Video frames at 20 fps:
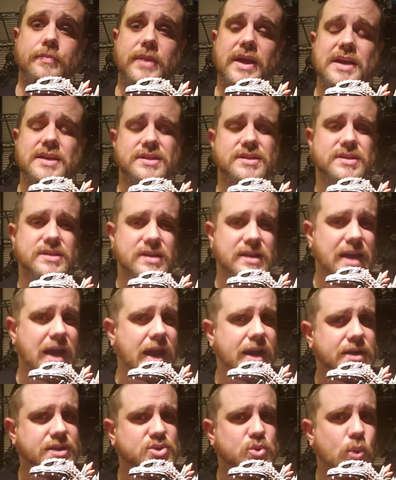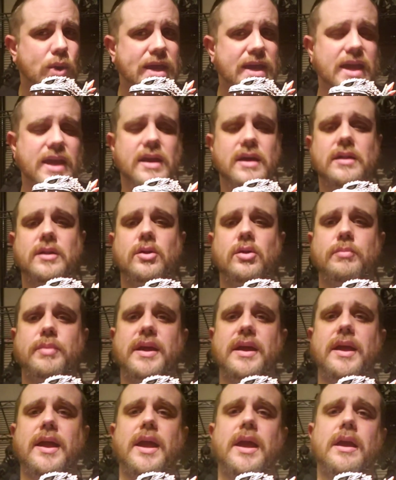his kind of tweaking a little
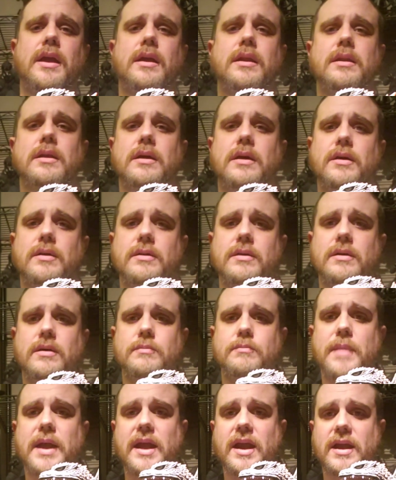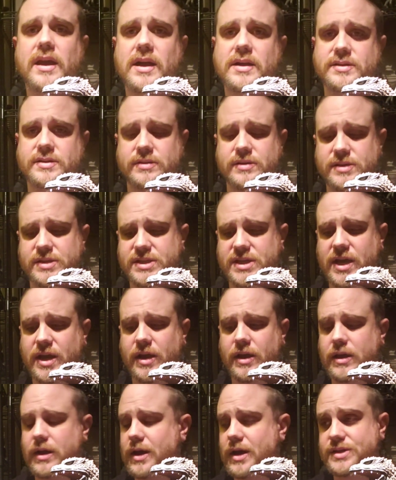bit in the Mechagodzilla
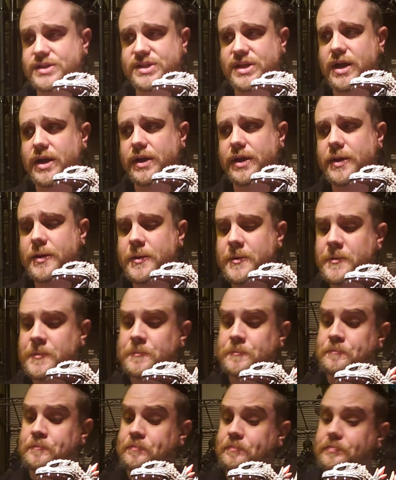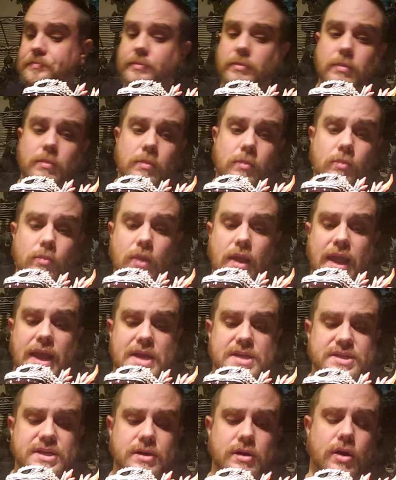saga,
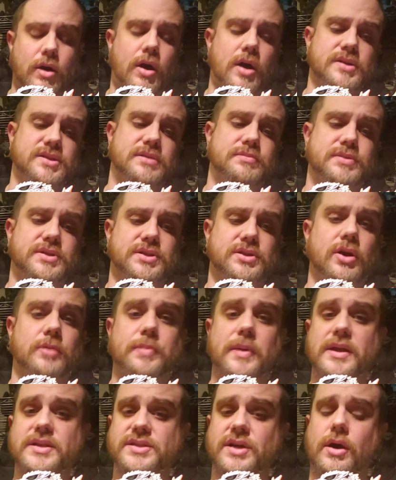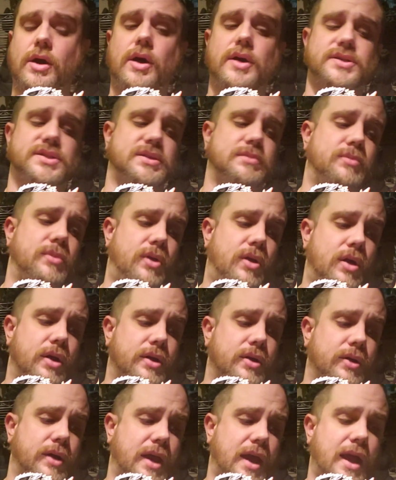is an awesome sculpt. It's an awesome
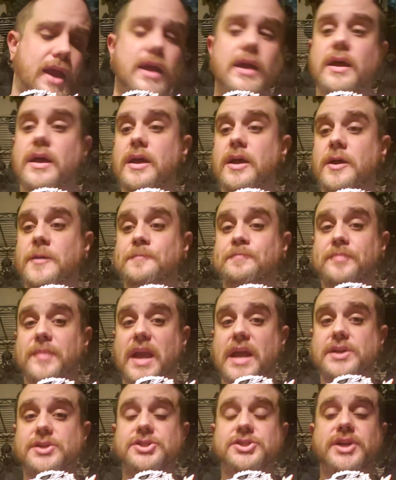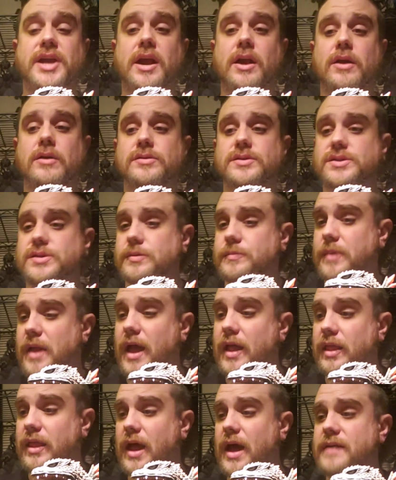look. Okay, it shares
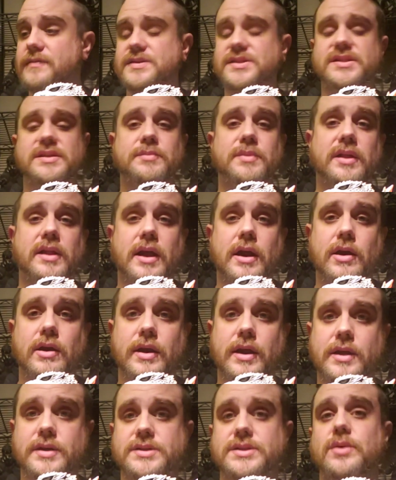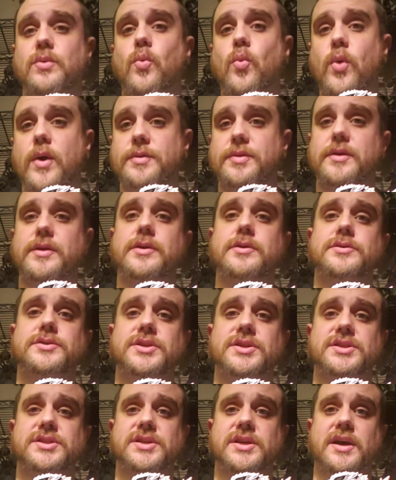a lot of similarities with the
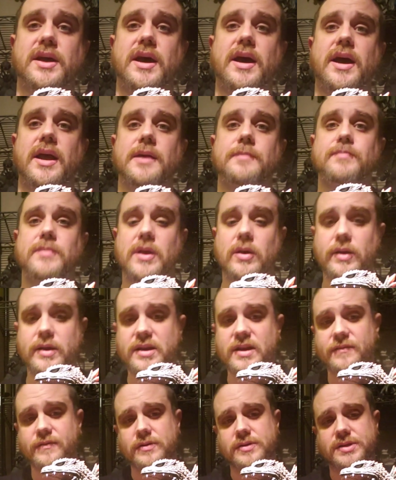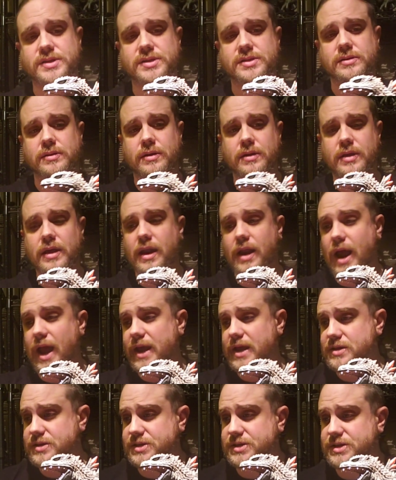Yuji Sakai. The only difference that
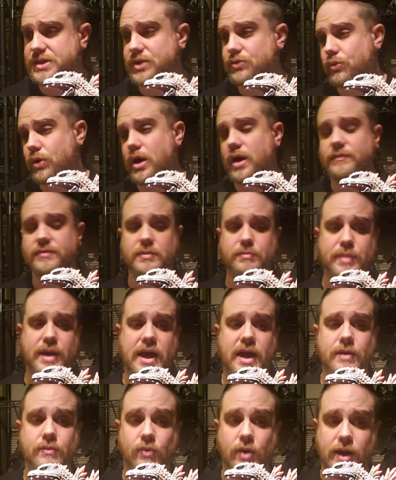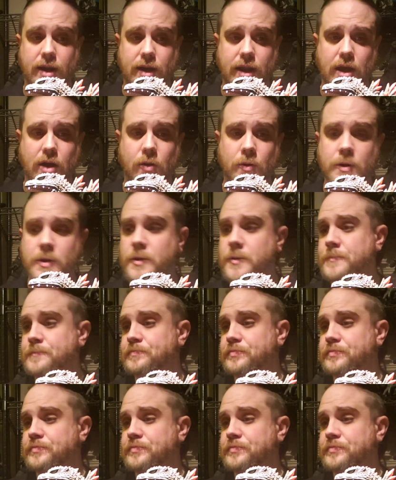I can see right off the bat right now